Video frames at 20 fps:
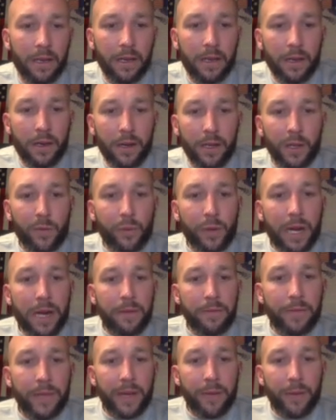All right, the
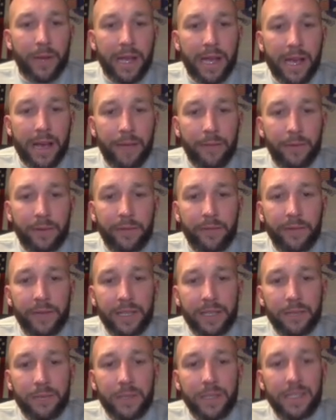problem that we have with the
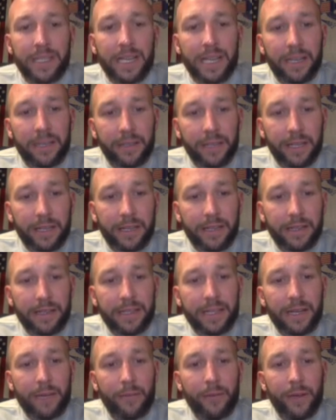victim mentality is
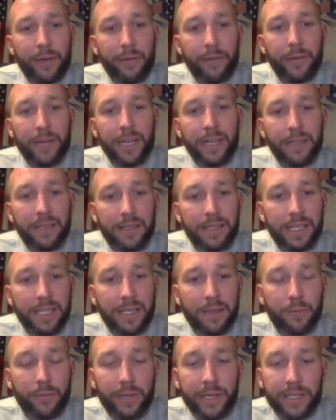that we forget to see
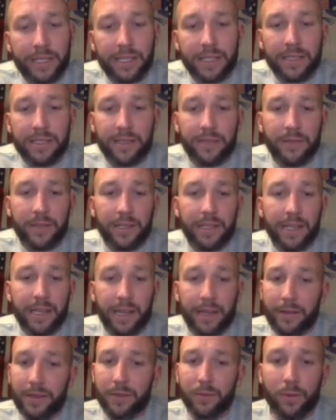the blessings of the
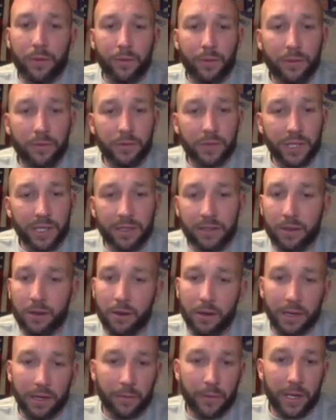day. And that's what we were just
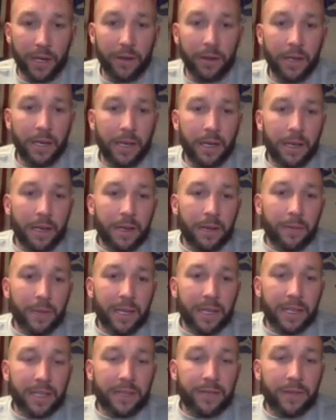talking about.
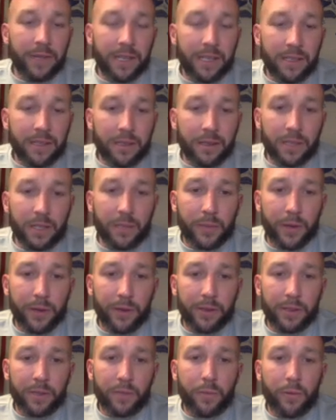Because of this, our
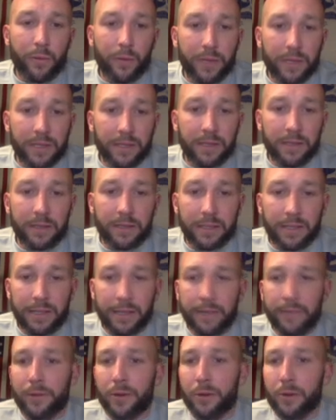spirit is poisoned
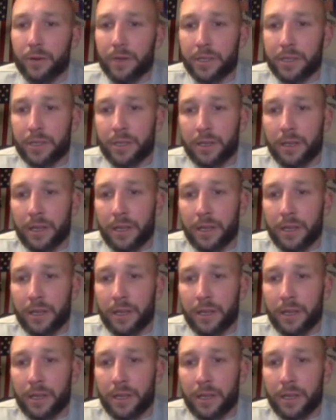instead of nourished.